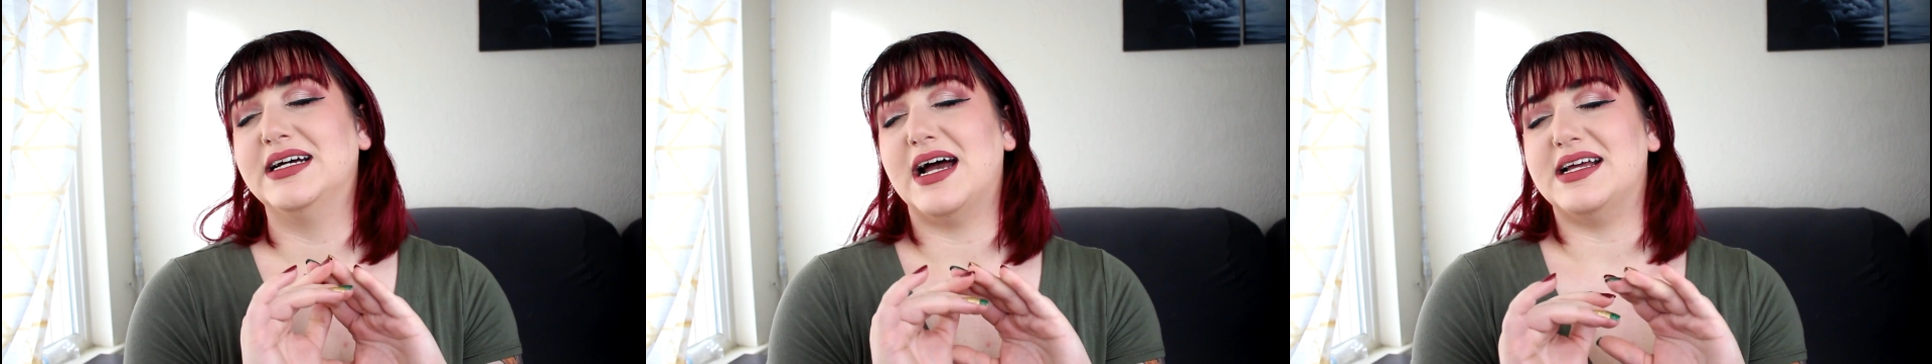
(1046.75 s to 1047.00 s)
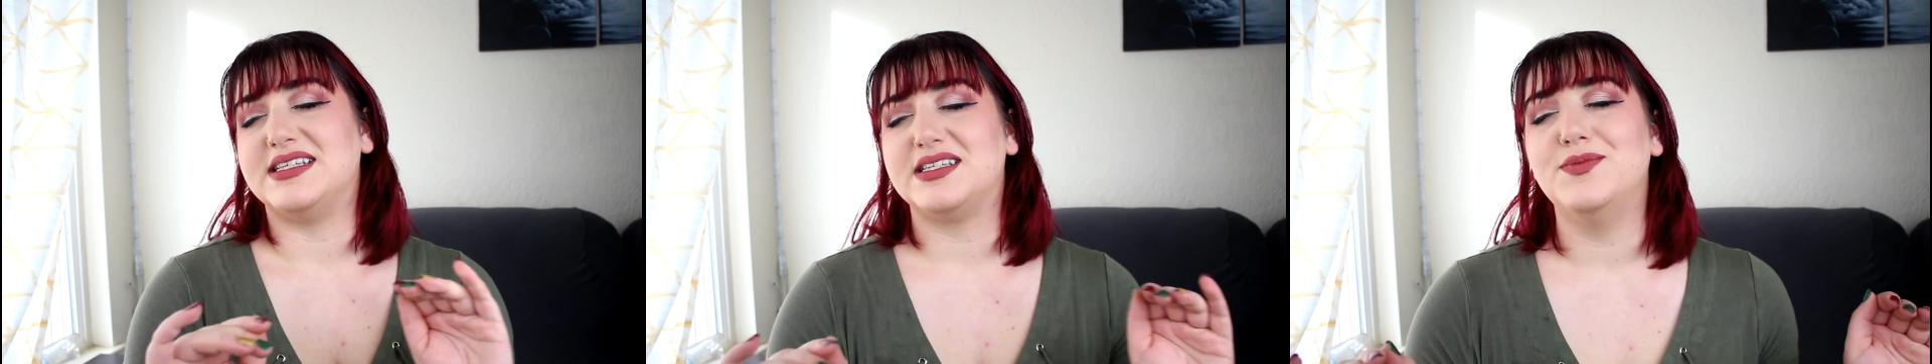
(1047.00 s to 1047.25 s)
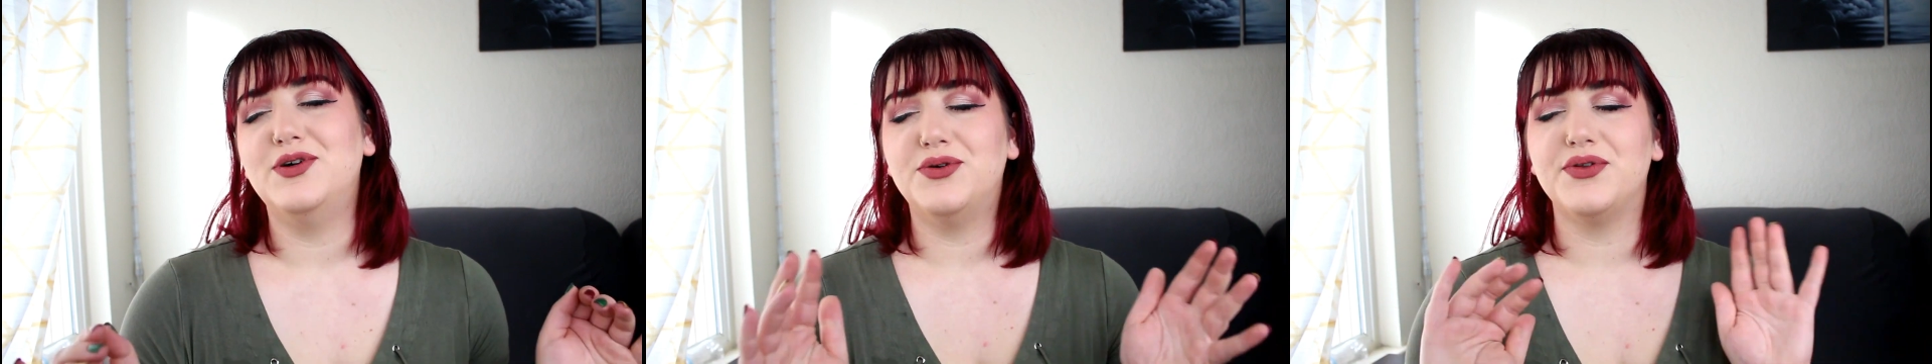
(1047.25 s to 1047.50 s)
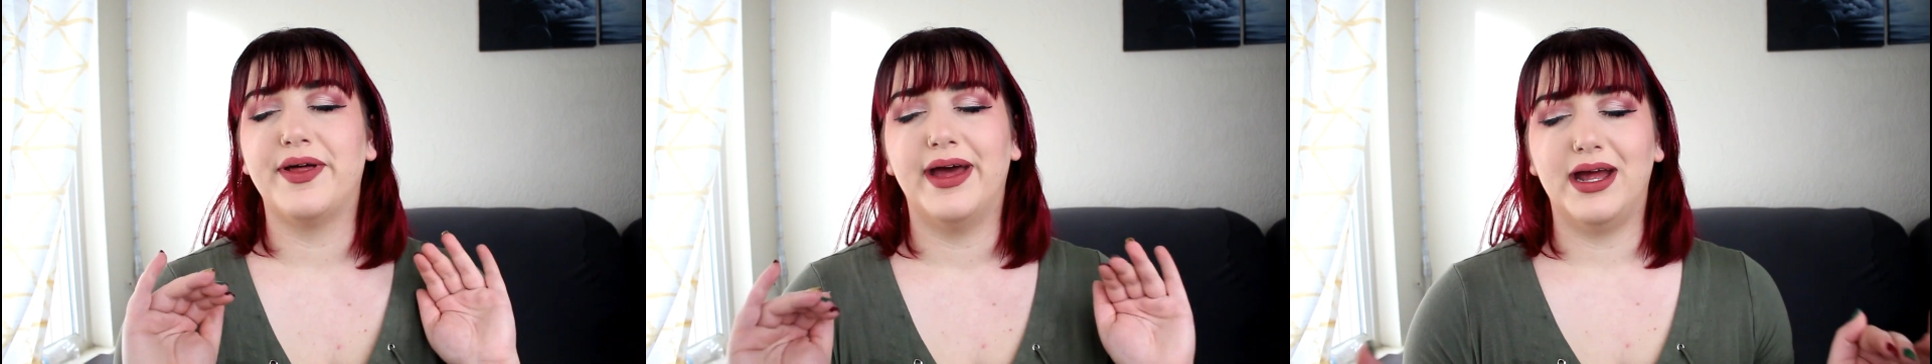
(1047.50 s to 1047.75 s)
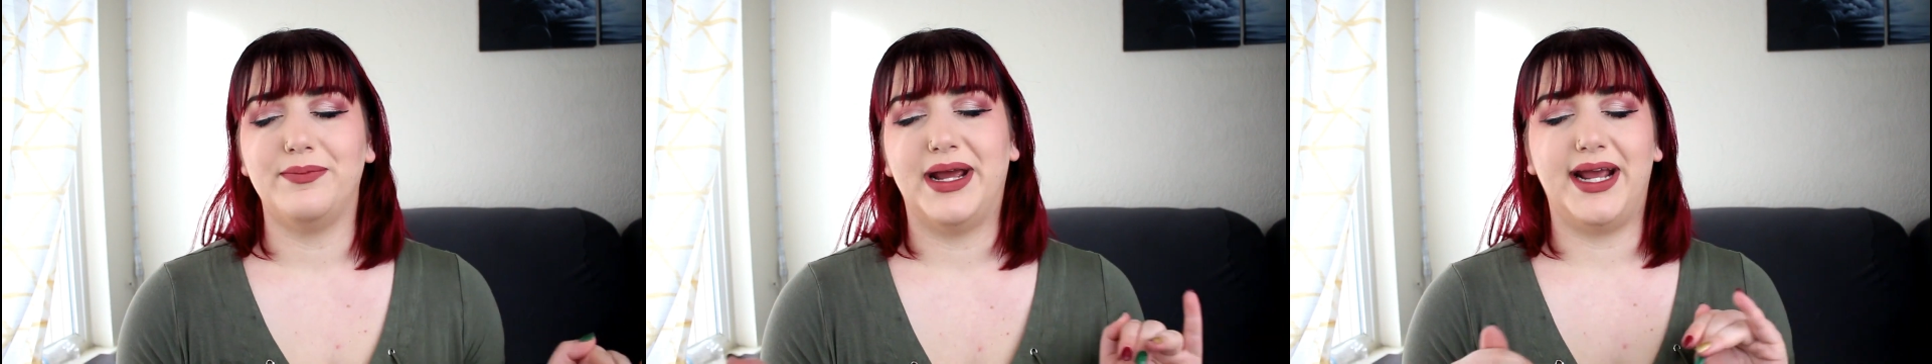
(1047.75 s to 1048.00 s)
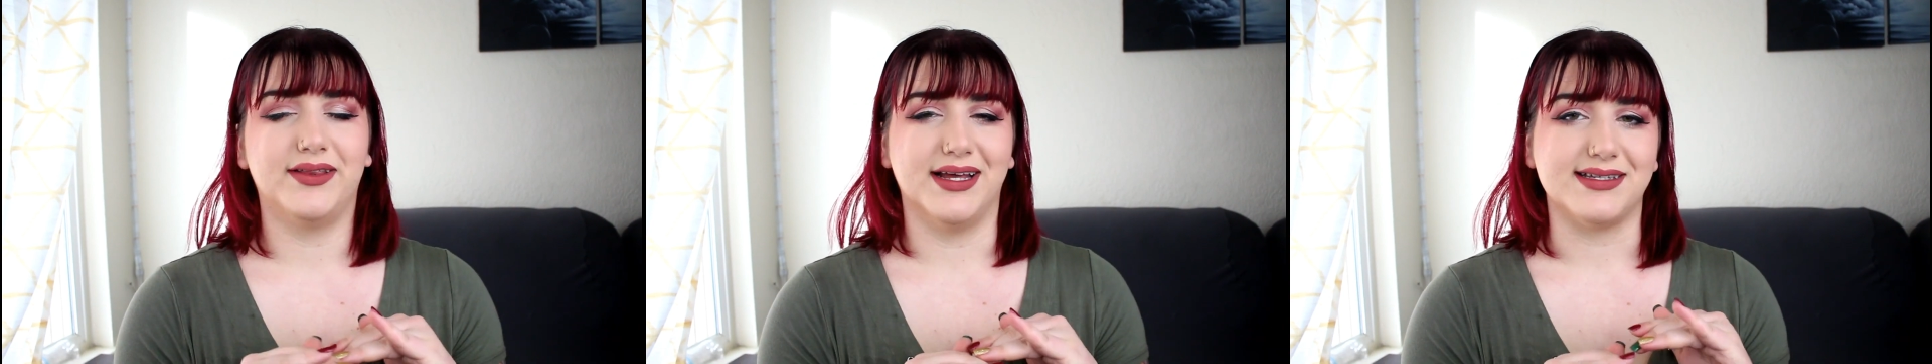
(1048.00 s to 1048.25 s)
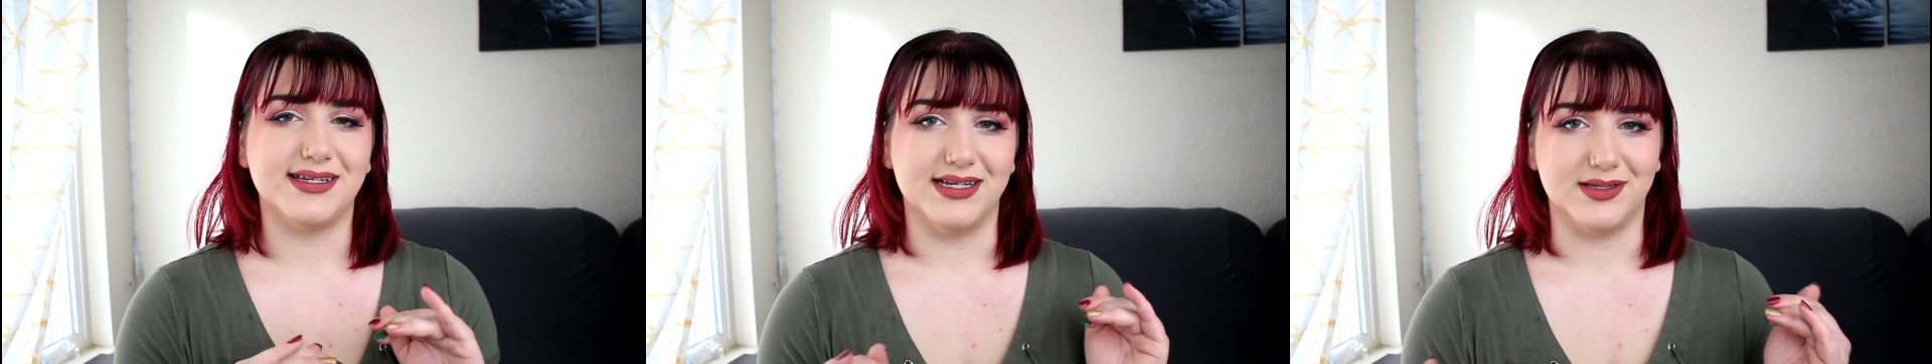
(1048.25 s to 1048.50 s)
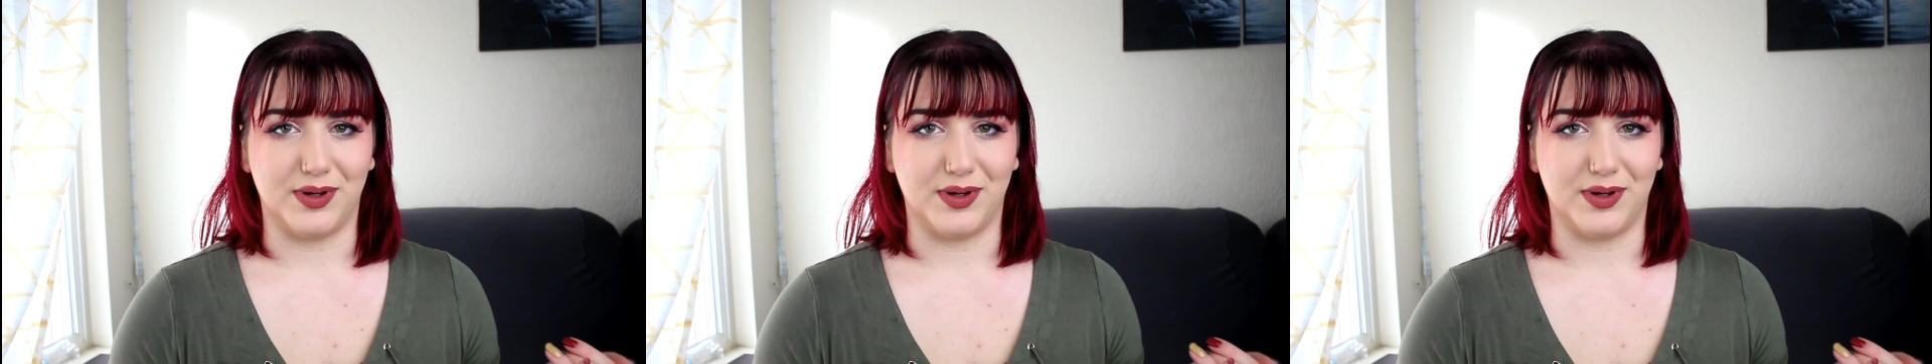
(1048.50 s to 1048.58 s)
as smooth and painless as